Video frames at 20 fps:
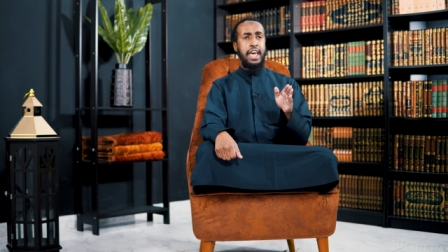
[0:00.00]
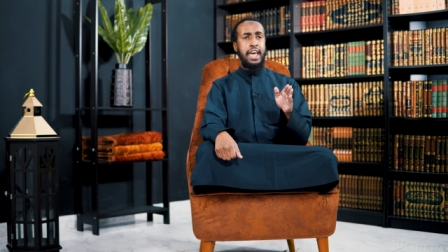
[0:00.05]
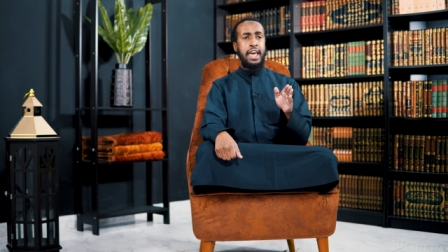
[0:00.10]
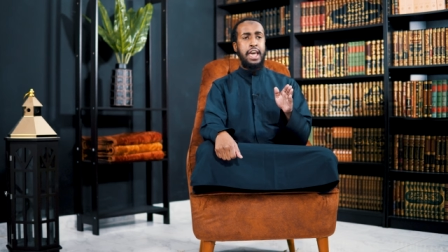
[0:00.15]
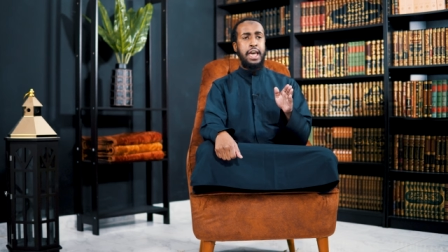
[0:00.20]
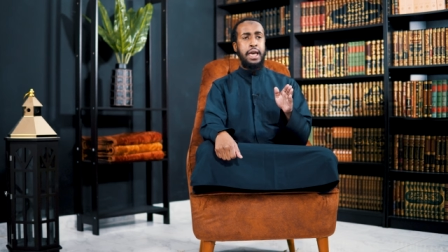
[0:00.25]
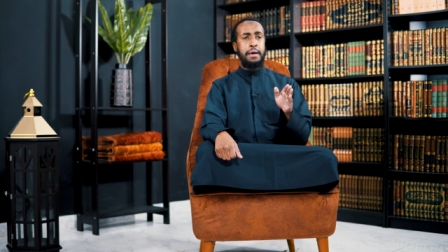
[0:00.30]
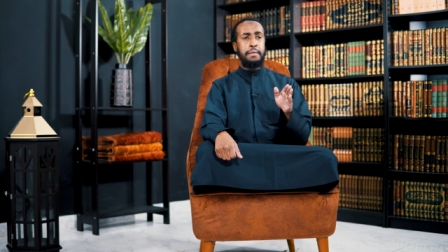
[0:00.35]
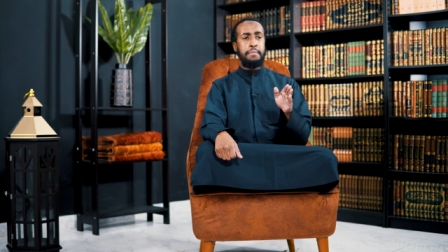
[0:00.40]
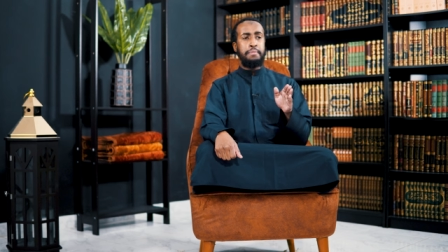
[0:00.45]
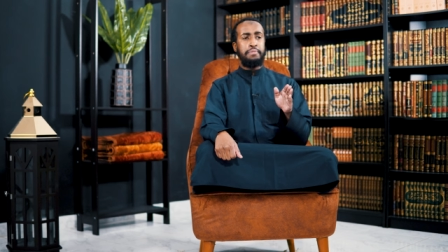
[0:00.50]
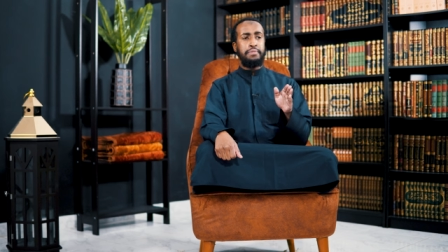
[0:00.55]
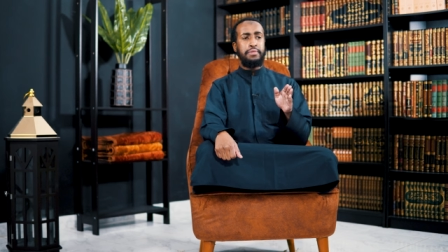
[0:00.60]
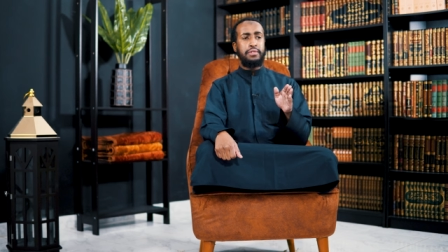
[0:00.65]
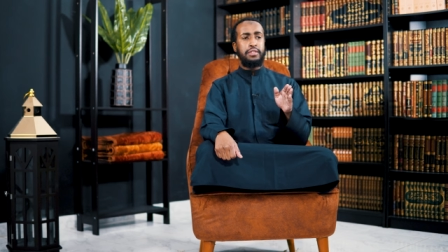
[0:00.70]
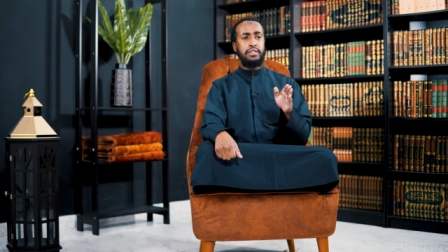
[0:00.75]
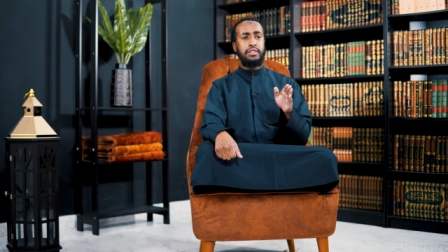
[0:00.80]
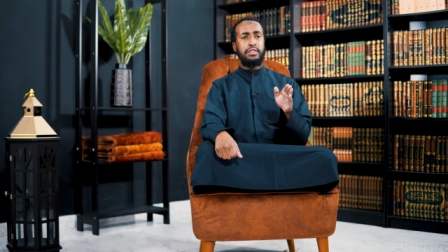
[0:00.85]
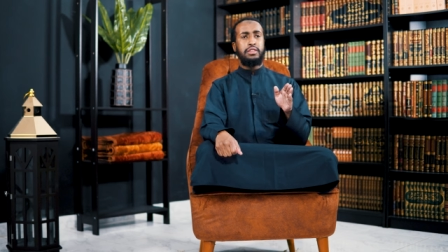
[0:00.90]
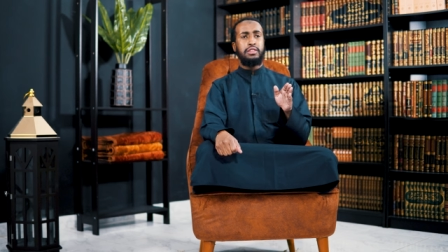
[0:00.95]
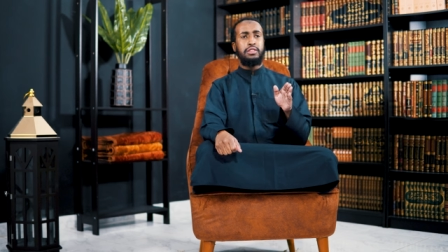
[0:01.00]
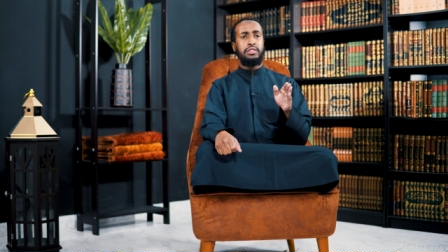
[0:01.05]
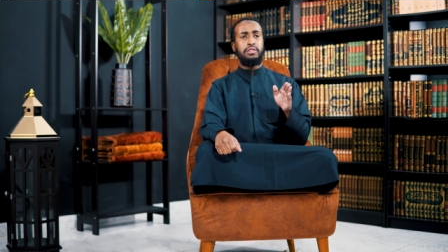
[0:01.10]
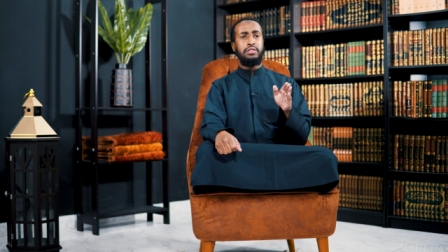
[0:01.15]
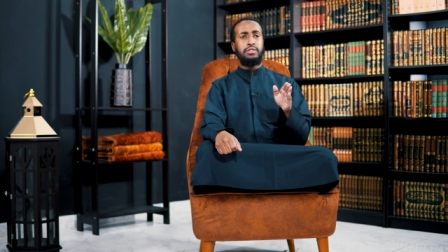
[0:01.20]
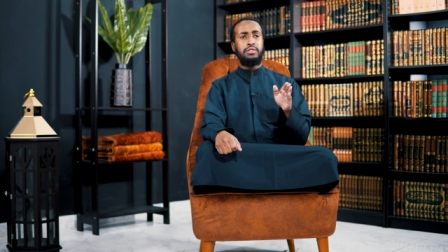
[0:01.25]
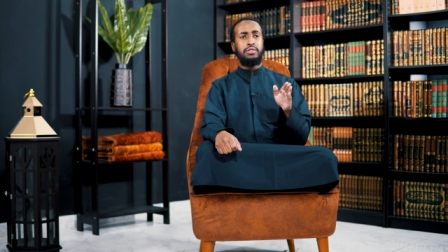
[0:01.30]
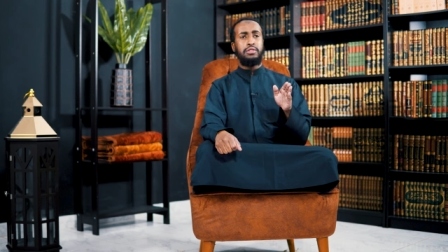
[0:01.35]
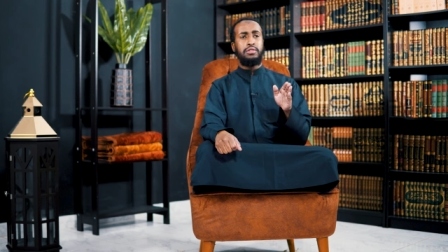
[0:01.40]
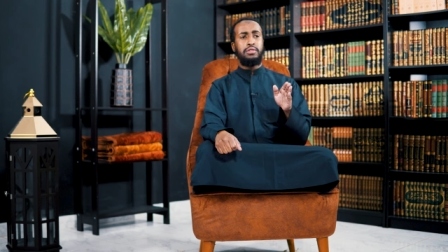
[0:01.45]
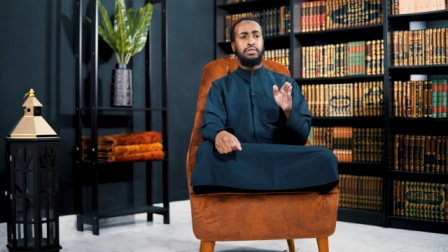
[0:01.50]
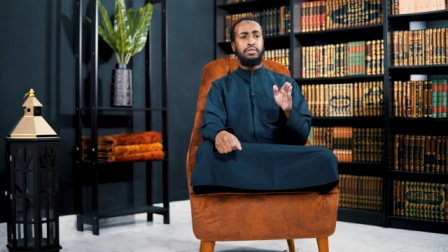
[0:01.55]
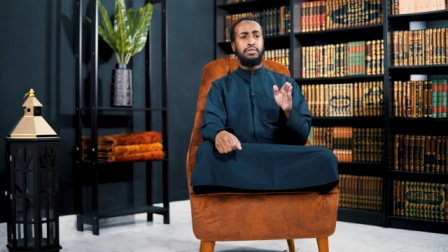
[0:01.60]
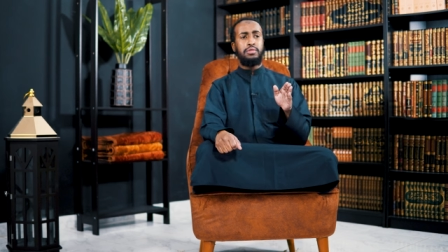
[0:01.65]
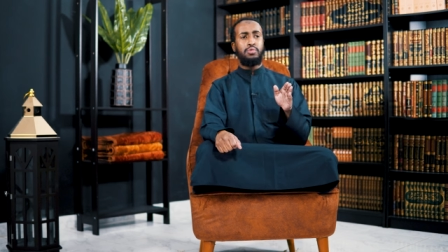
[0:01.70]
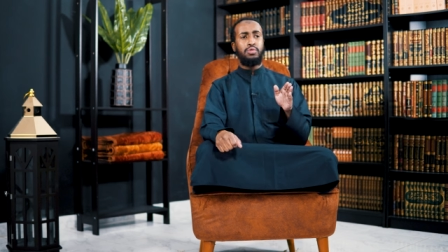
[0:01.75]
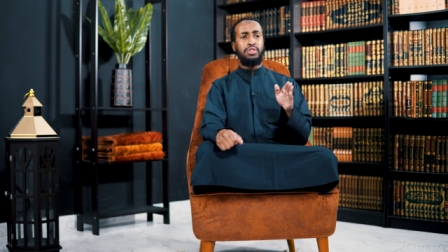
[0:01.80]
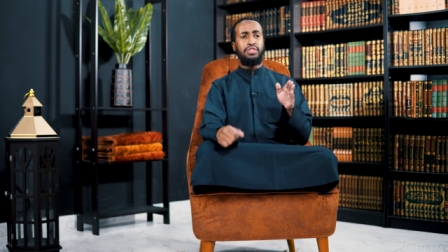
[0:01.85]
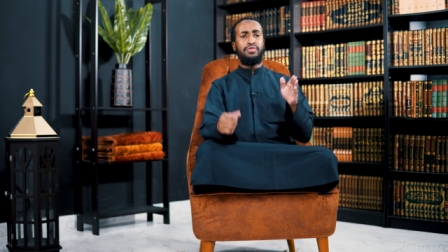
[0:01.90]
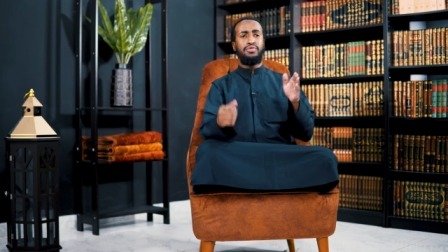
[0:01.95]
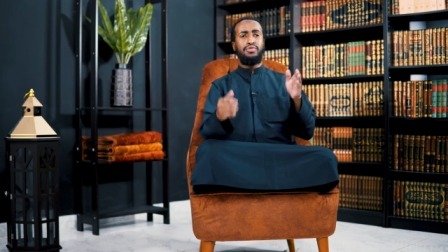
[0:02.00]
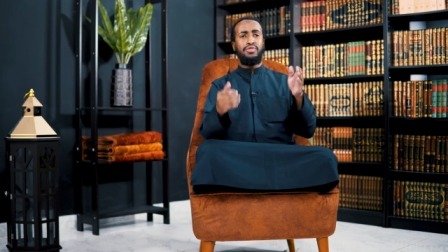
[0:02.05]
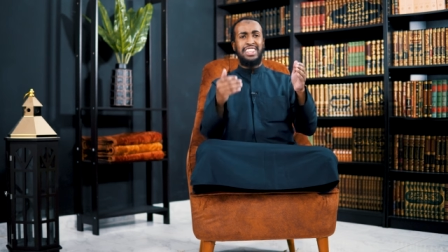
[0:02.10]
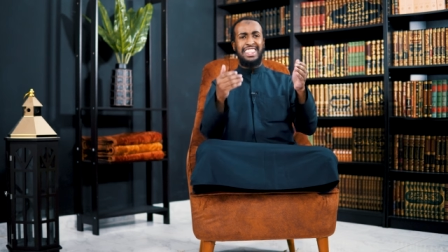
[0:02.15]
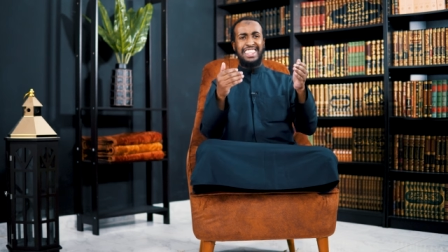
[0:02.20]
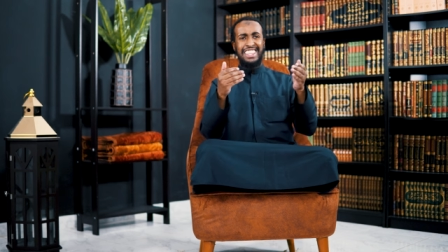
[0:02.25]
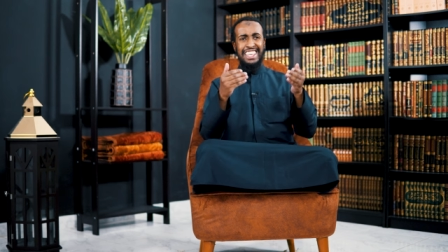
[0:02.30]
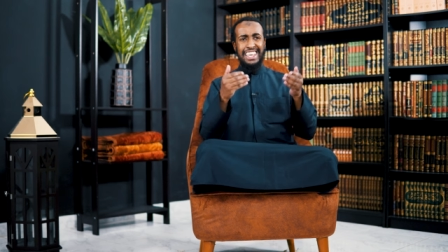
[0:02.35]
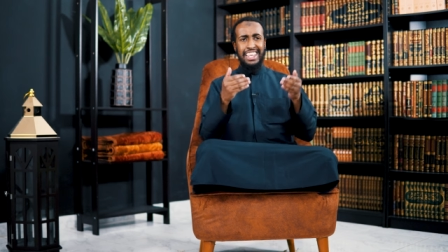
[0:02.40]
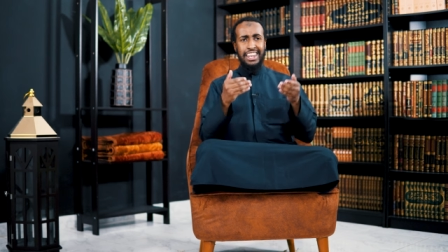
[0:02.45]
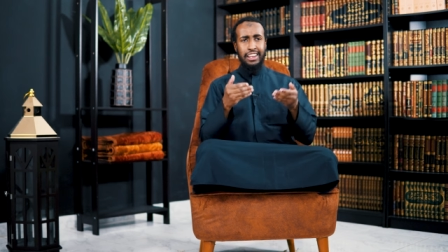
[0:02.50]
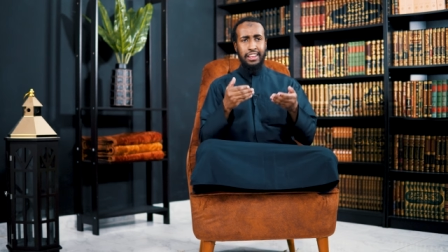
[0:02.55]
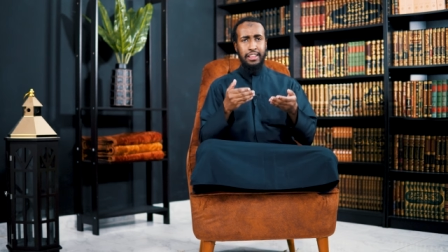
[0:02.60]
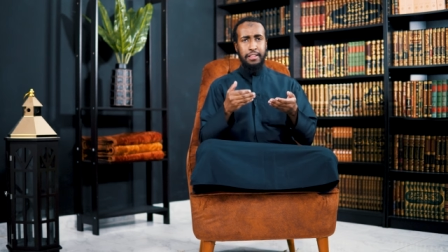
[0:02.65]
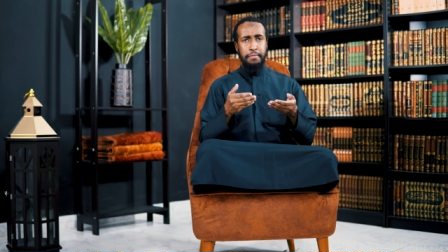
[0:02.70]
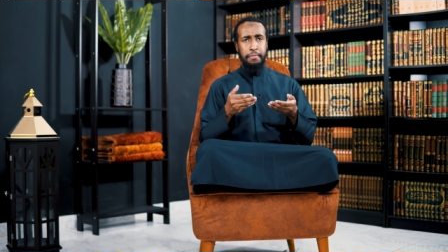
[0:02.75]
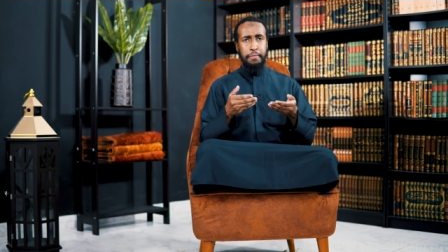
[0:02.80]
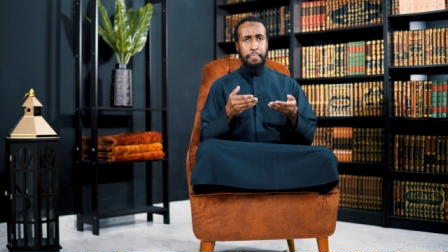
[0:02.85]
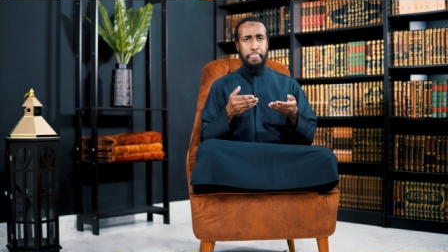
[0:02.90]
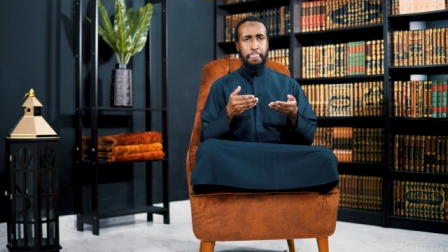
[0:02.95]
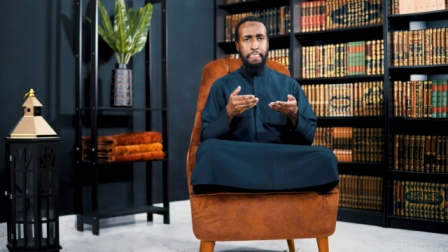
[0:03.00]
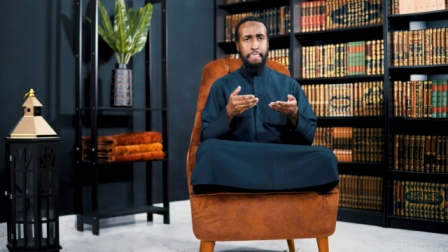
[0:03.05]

um, was written